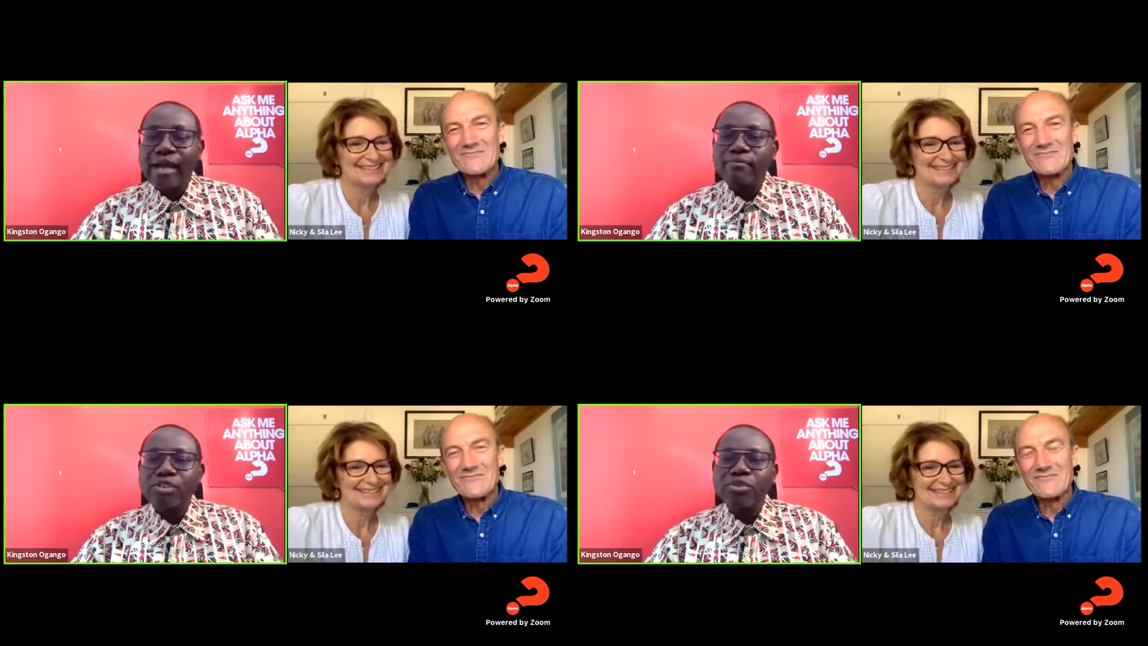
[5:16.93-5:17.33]

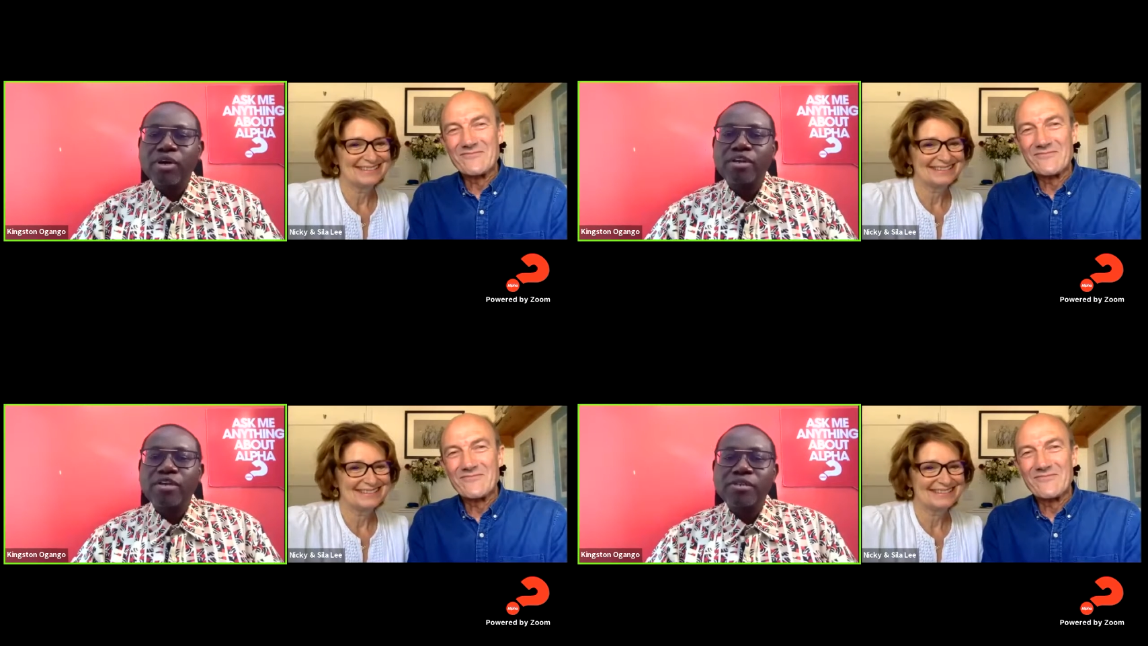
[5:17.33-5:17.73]
Speaker 1: I'm
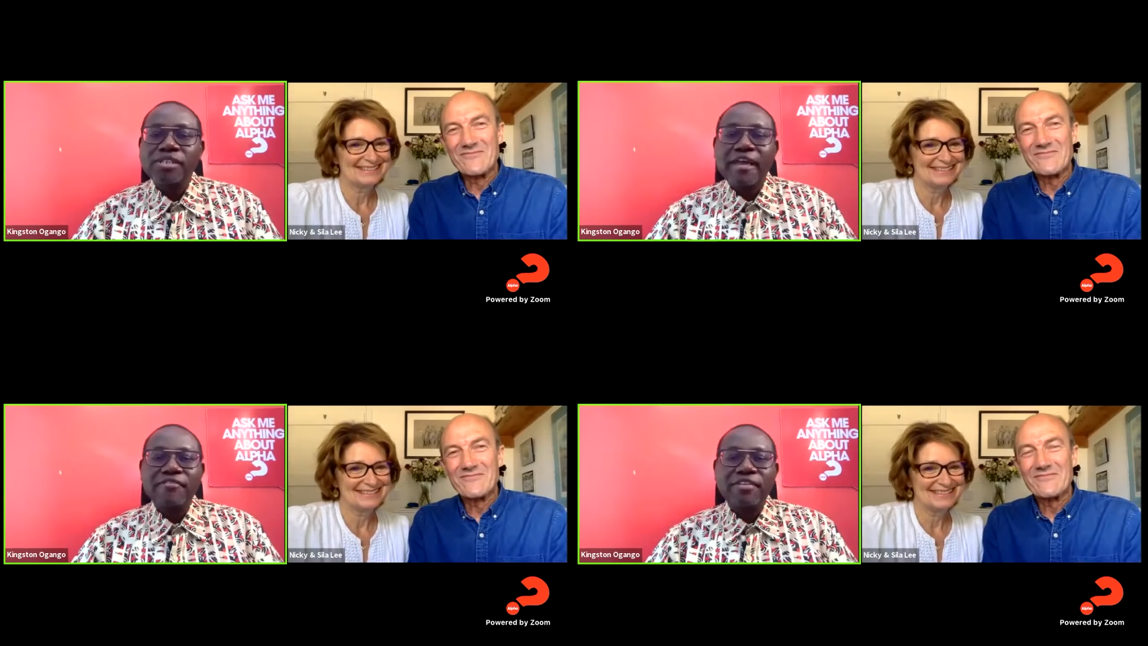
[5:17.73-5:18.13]
sure not
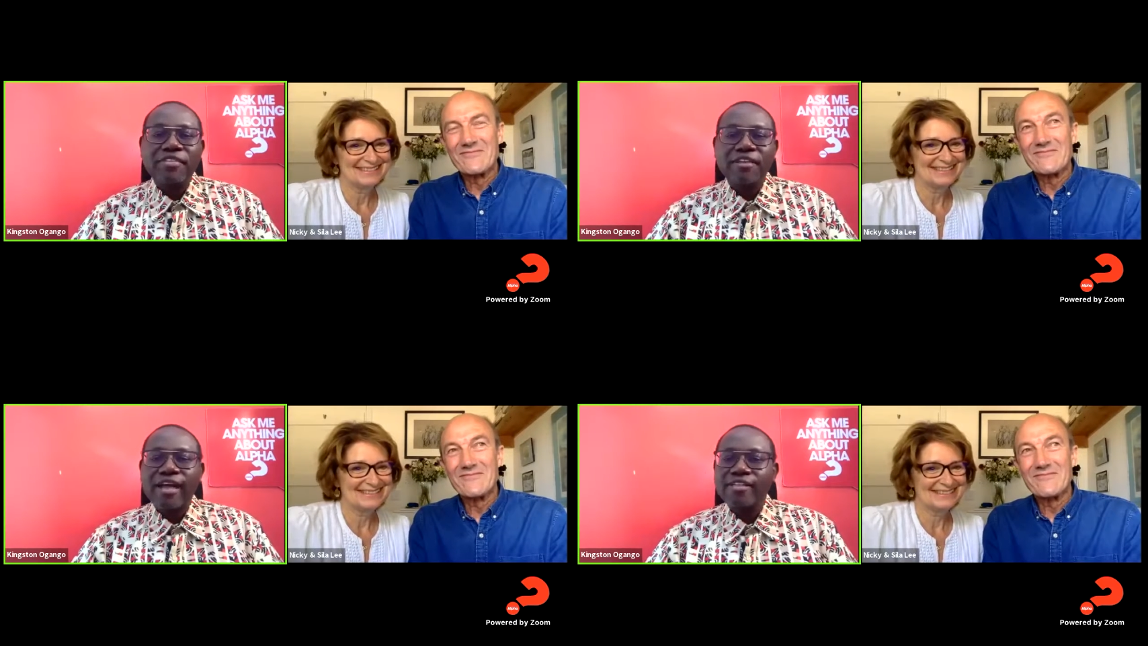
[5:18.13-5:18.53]

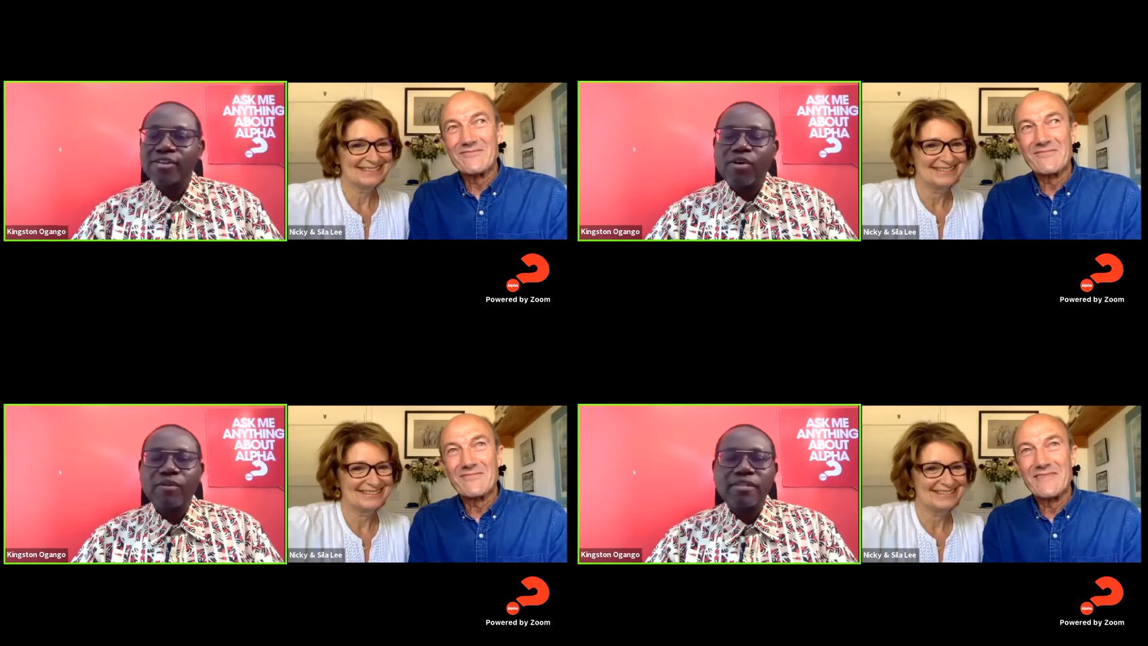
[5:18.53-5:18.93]
everything has
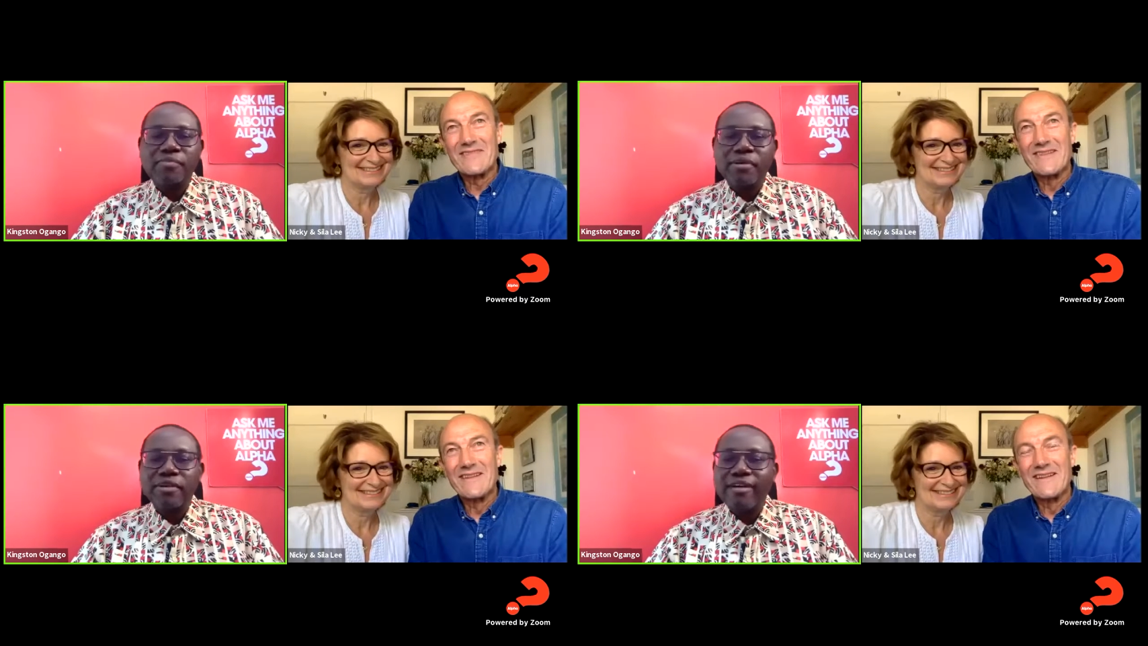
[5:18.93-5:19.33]

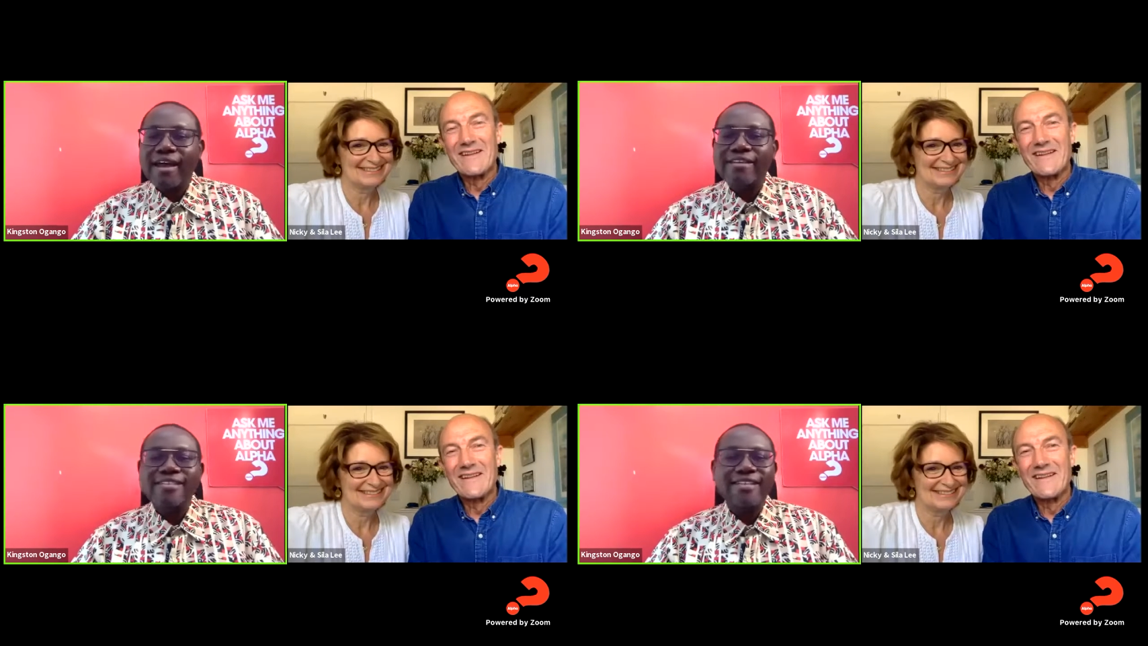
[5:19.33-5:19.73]
always been
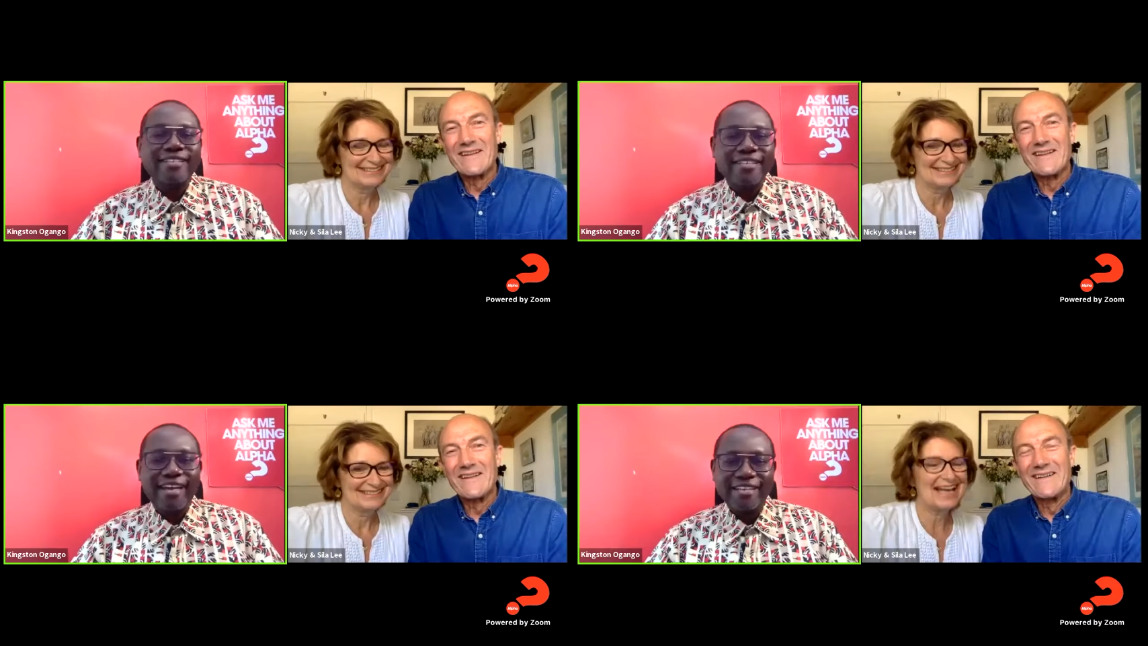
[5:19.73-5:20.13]
nice
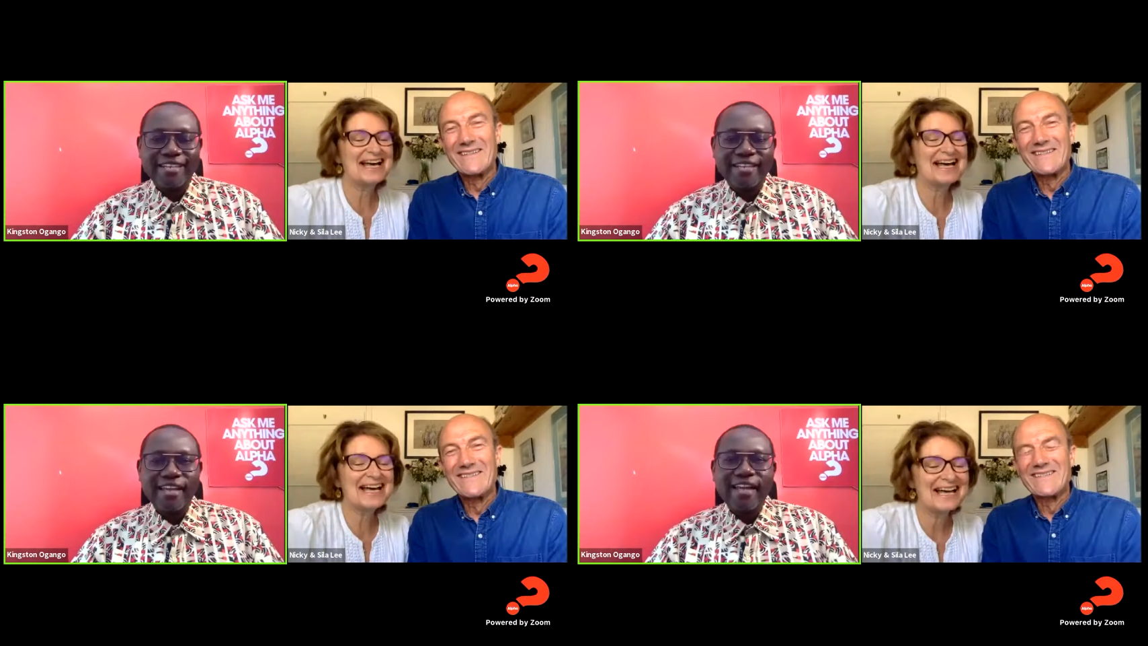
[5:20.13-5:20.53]
and dandy.